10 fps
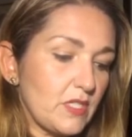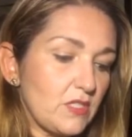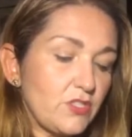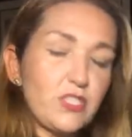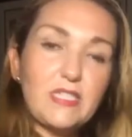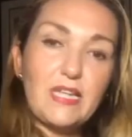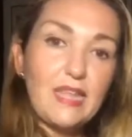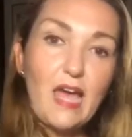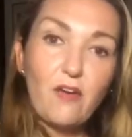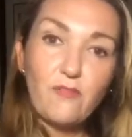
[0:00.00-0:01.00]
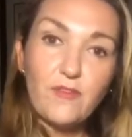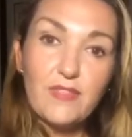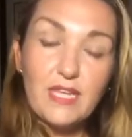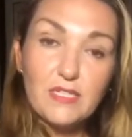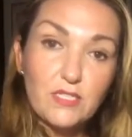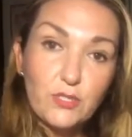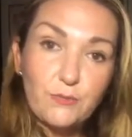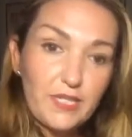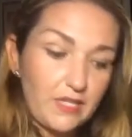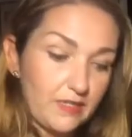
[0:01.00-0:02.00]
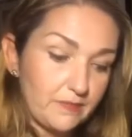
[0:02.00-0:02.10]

just allow for things to be.